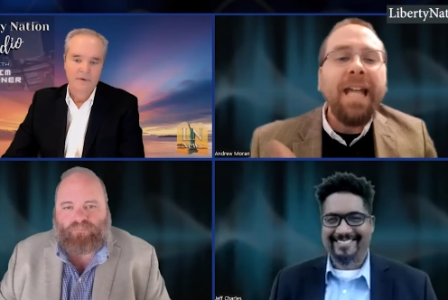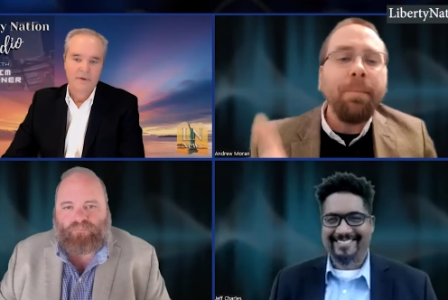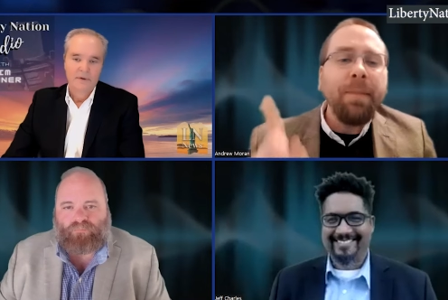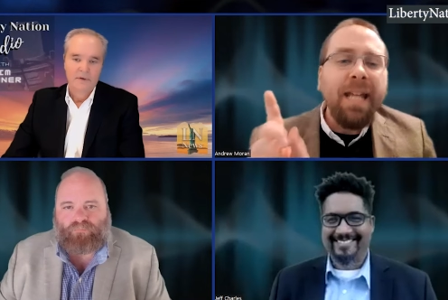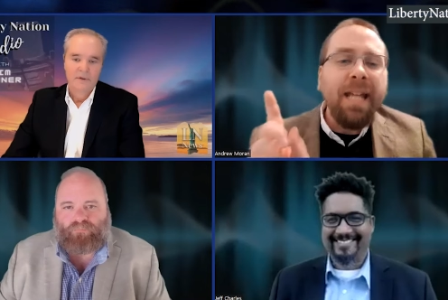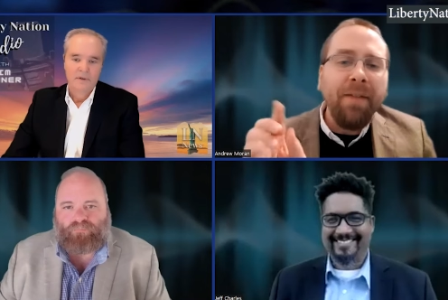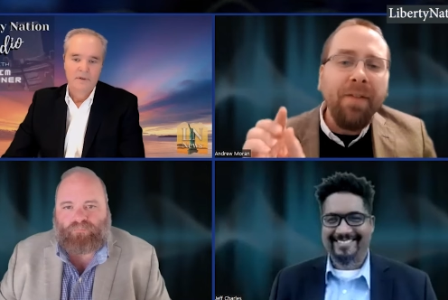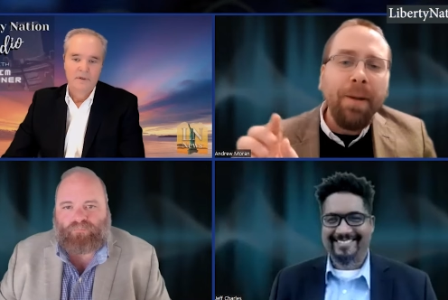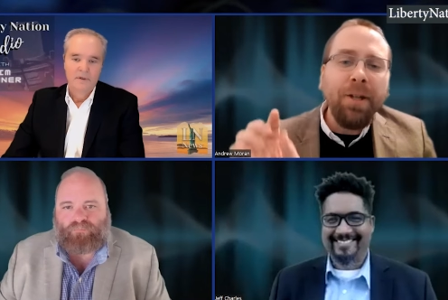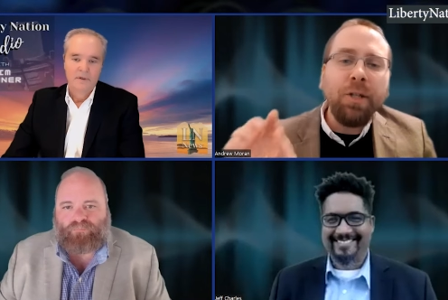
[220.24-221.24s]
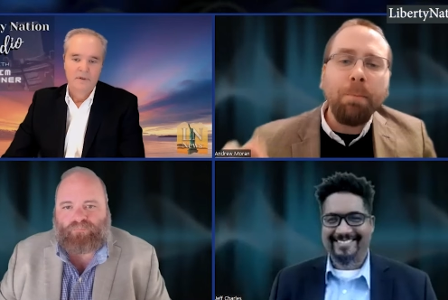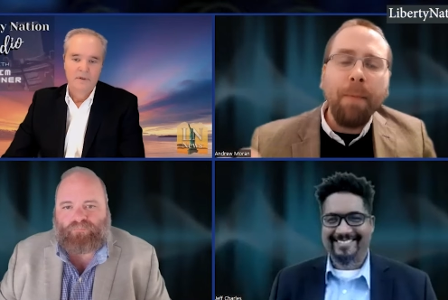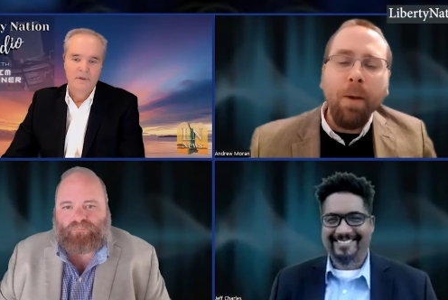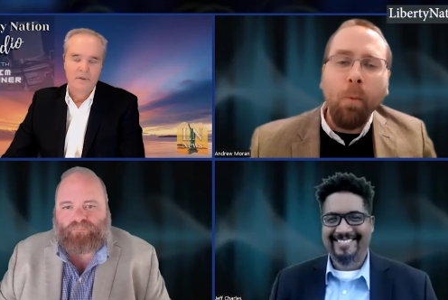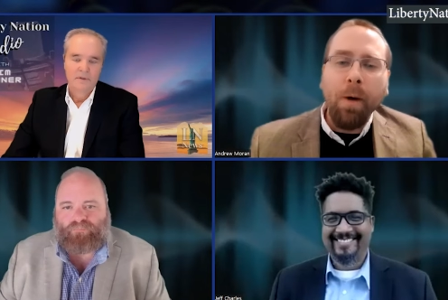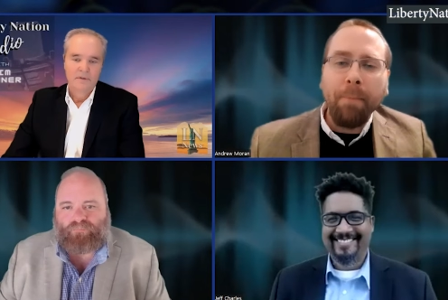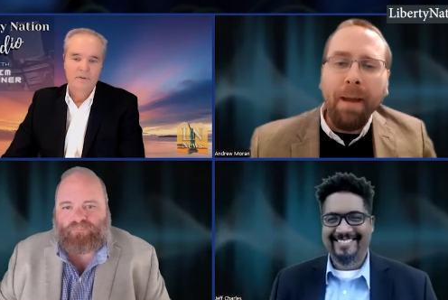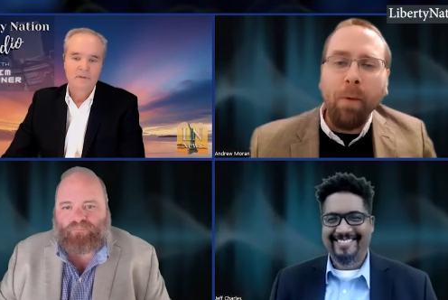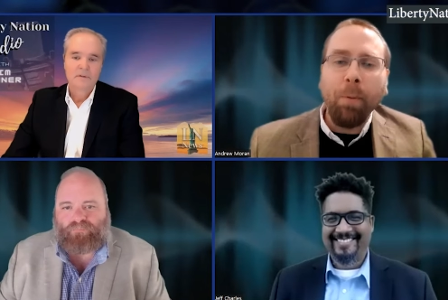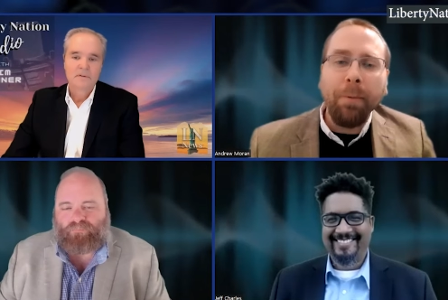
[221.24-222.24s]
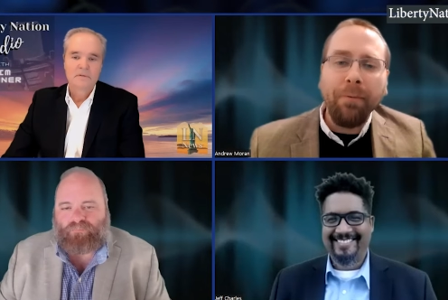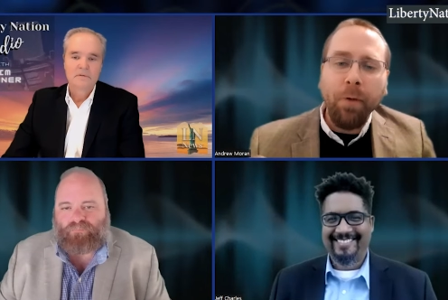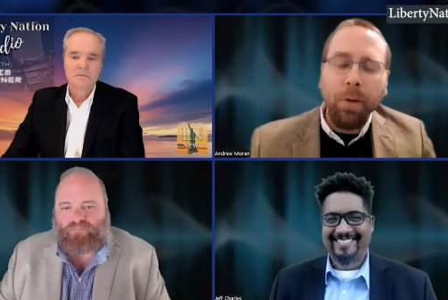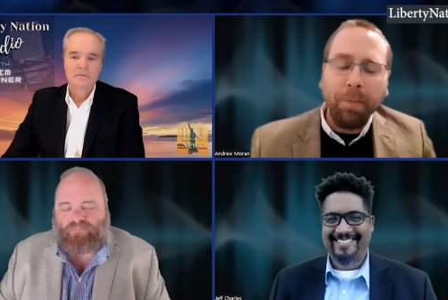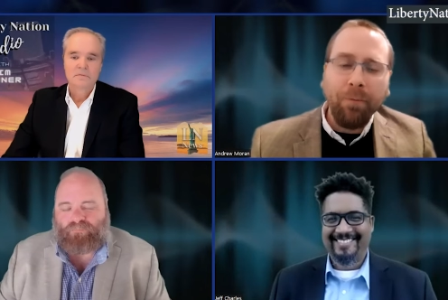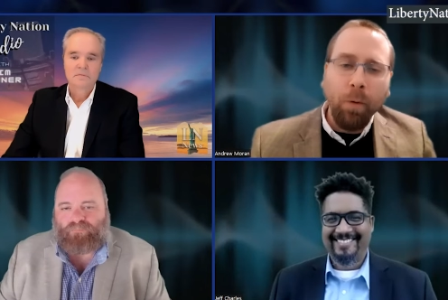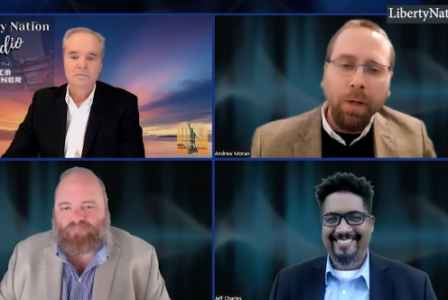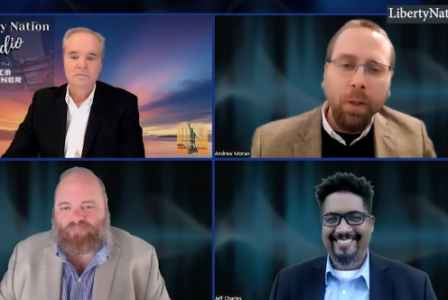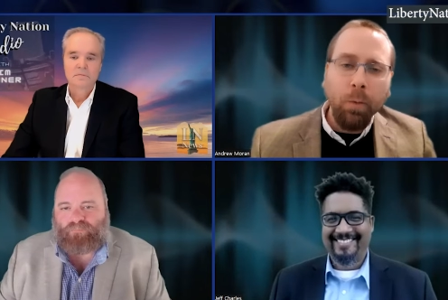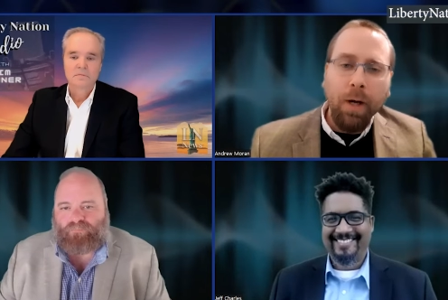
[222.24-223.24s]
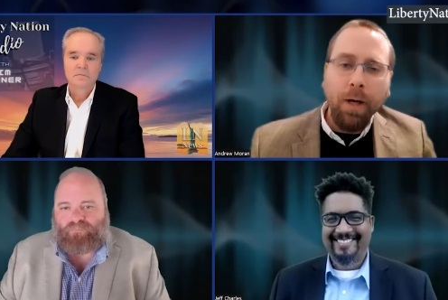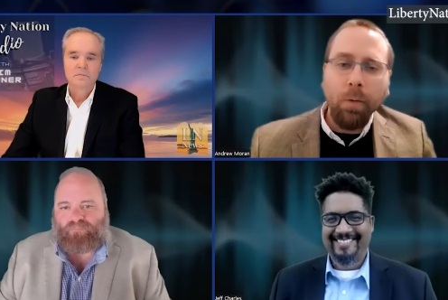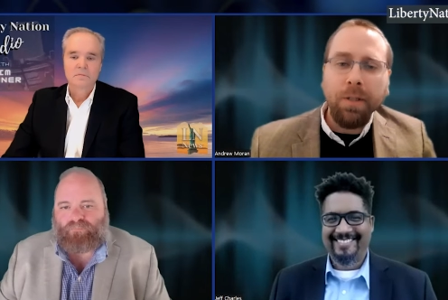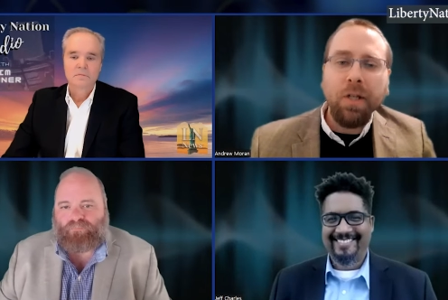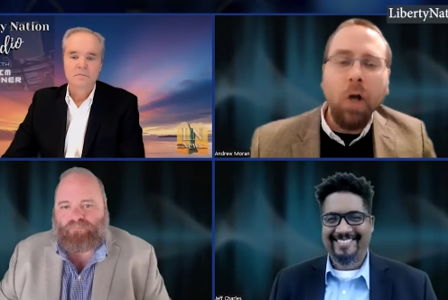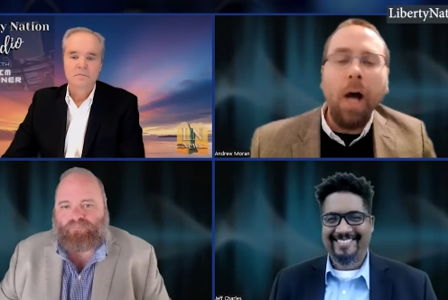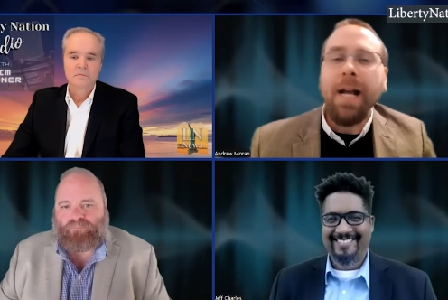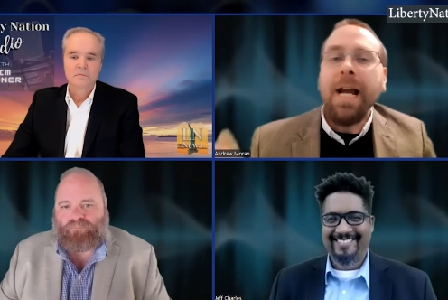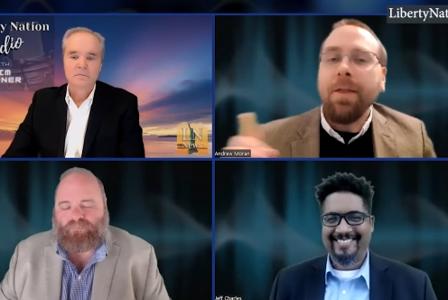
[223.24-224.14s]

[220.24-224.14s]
Speaker 1: Tim, Tim, if I may just may one, make one point before, you uh, go to Scott,